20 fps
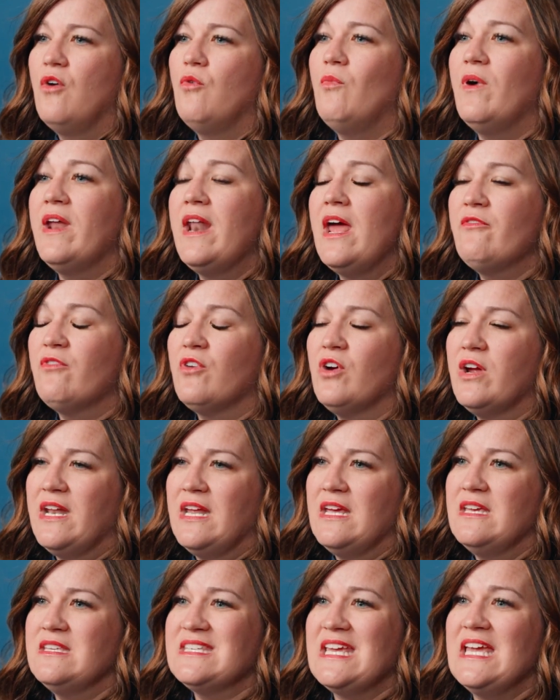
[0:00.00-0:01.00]
Whatever it
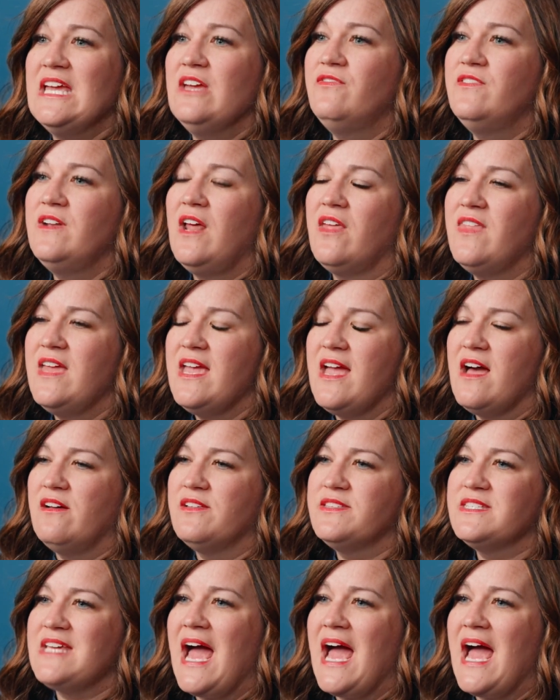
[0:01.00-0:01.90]
is, if nothing else,